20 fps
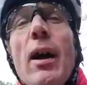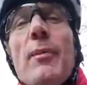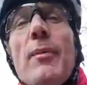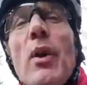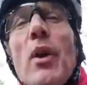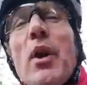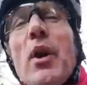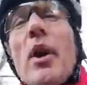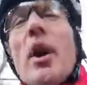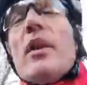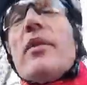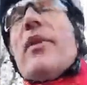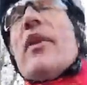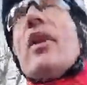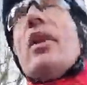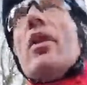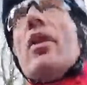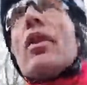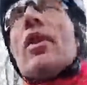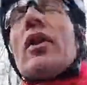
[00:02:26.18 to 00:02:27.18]
I'm not going to
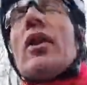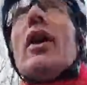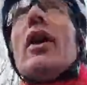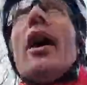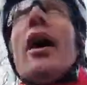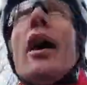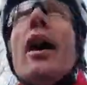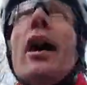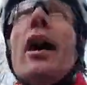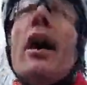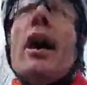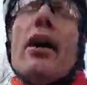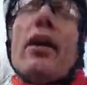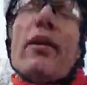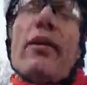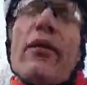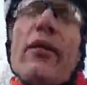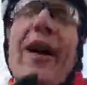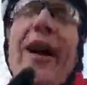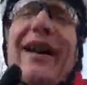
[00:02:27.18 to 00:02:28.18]
overlook
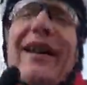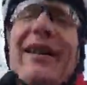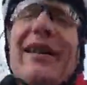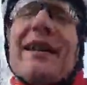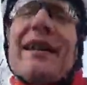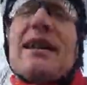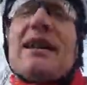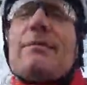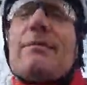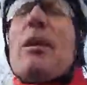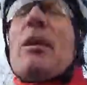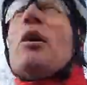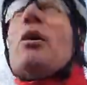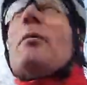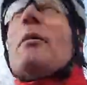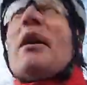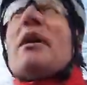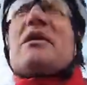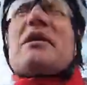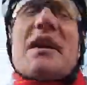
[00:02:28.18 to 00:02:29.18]
the fact that it's been
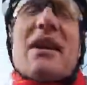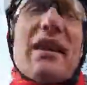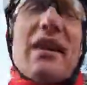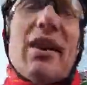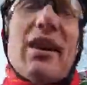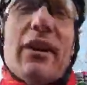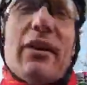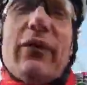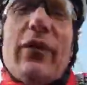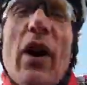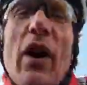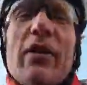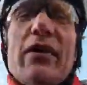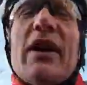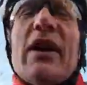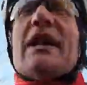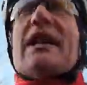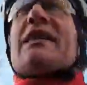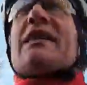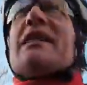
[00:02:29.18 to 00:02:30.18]
almost 35
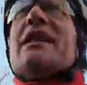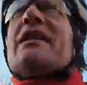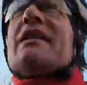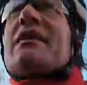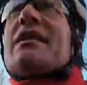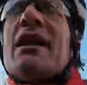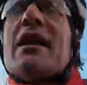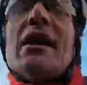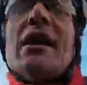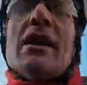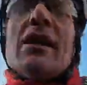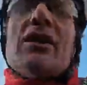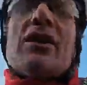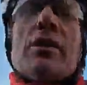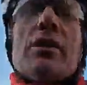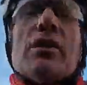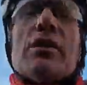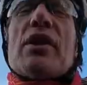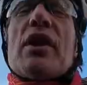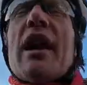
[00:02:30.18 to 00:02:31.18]
years since
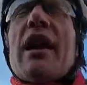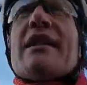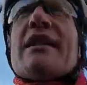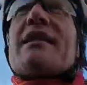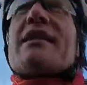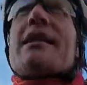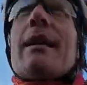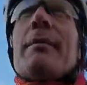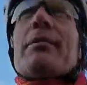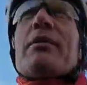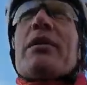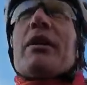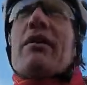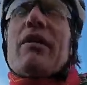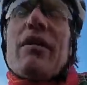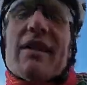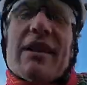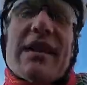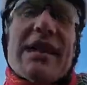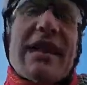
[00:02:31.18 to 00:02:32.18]
Sean Yates stepped
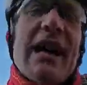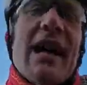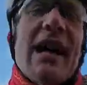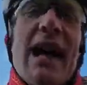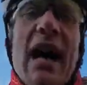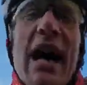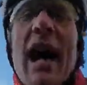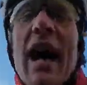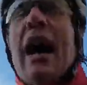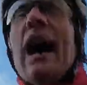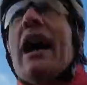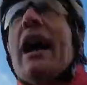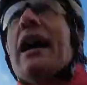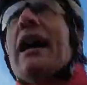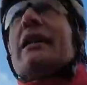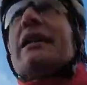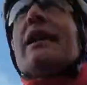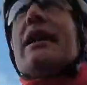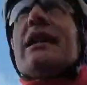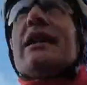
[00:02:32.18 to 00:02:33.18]
across
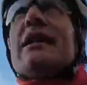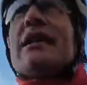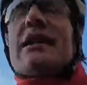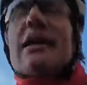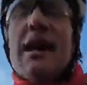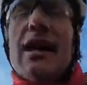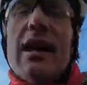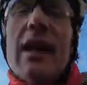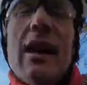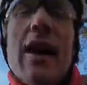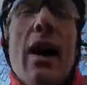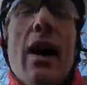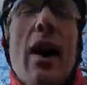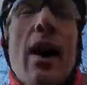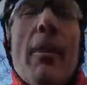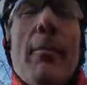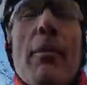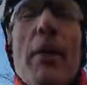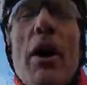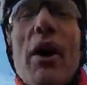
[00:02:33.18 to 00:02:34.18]
this
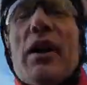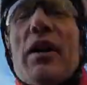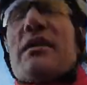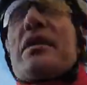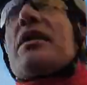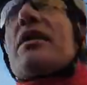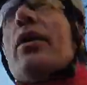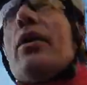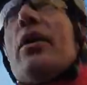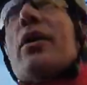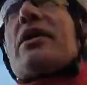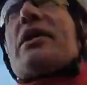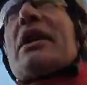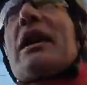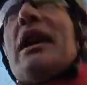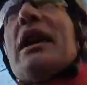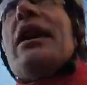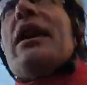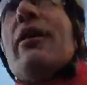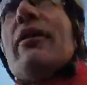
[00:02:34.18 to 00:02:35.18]
Merckz
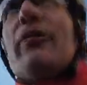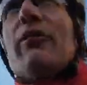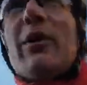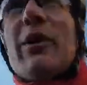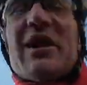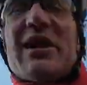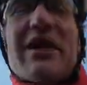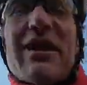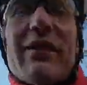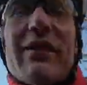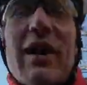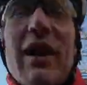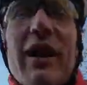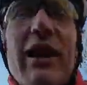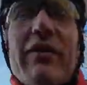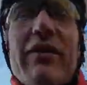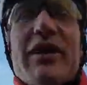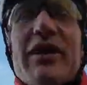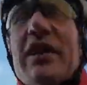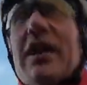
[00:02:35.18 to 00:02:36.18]
Corsa with the
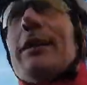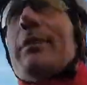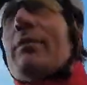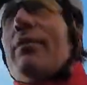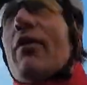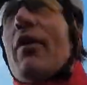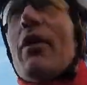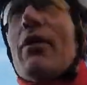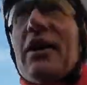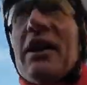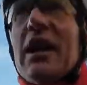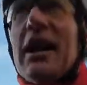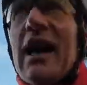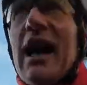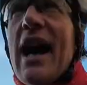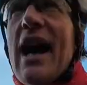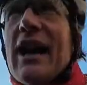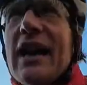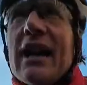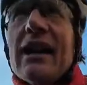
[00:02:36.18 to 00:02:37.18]
711 team and rode it in
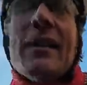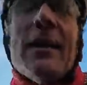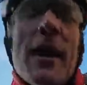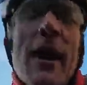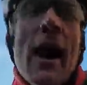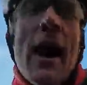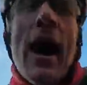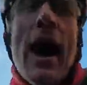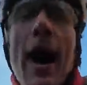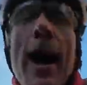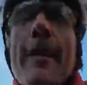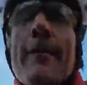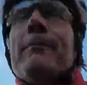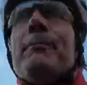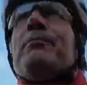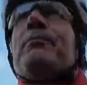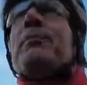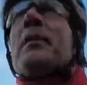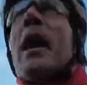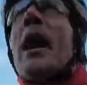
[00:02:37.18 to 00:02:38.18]
anger.
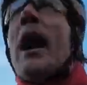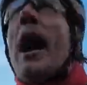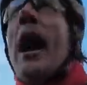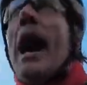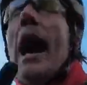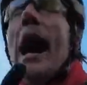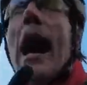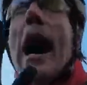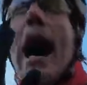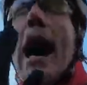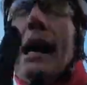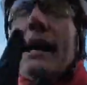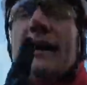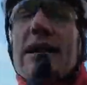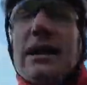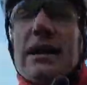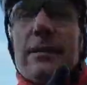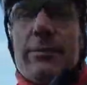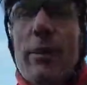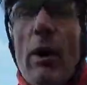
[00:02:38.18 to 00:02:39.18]
And
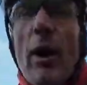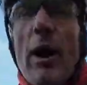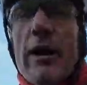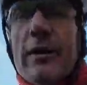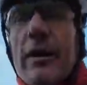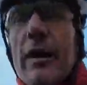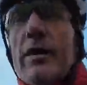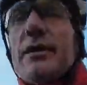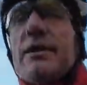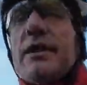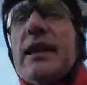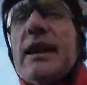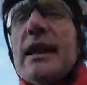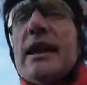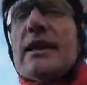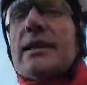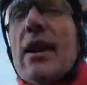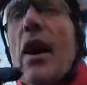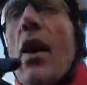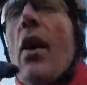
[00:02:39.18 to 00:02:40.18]
despite those
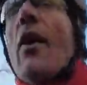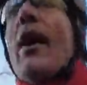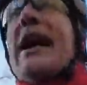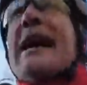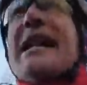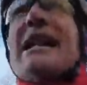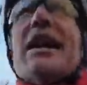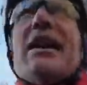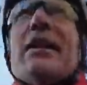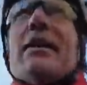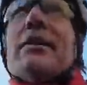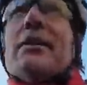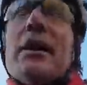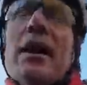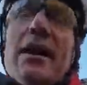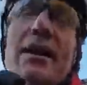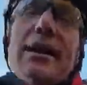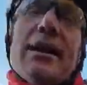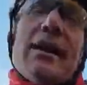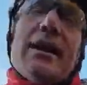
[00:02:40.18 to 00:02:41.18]
years, I know
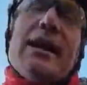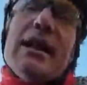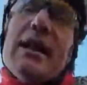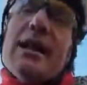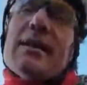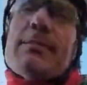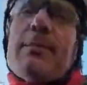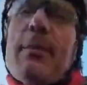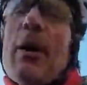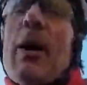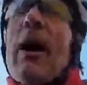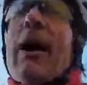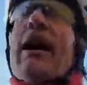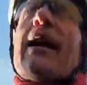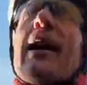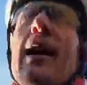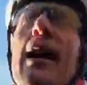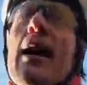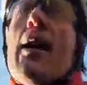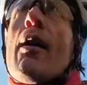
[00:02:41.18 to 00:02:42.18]
this
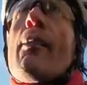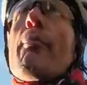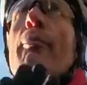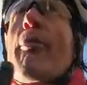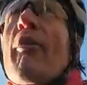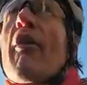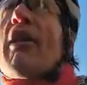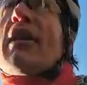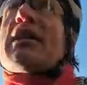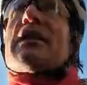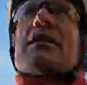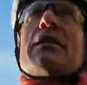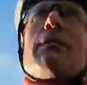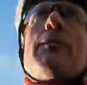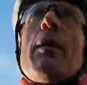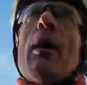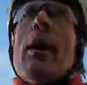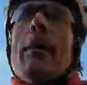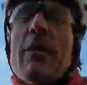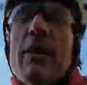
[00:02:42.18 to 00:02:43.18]
bike brakes
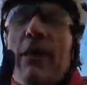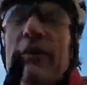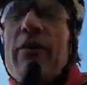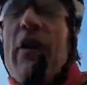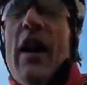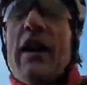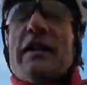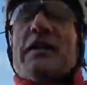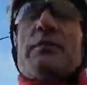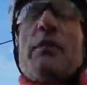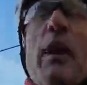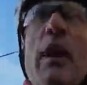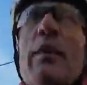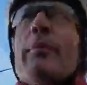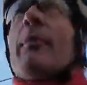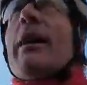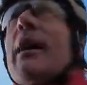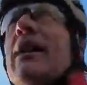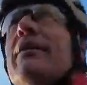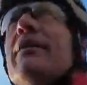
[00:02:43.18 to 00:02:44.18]
superbly. In fact, it's one of
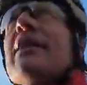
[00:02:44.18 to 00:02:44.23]
the main